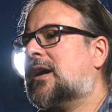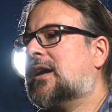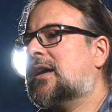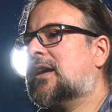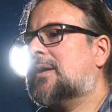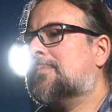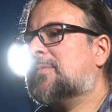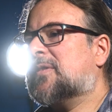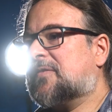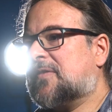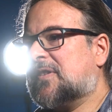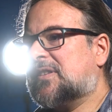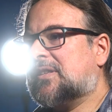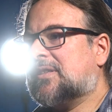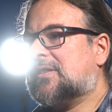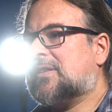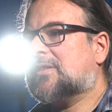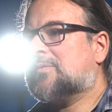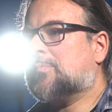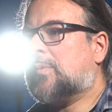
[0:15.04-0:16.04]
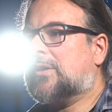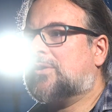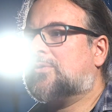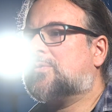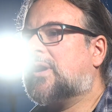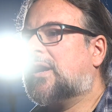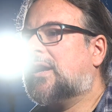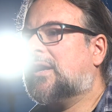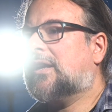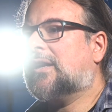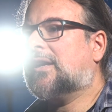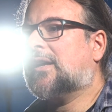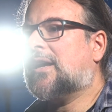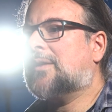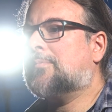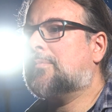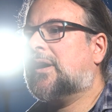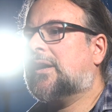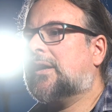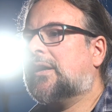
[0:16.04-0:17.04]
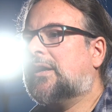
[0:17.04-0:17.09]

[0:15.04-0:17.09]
I am a physicist by training, and my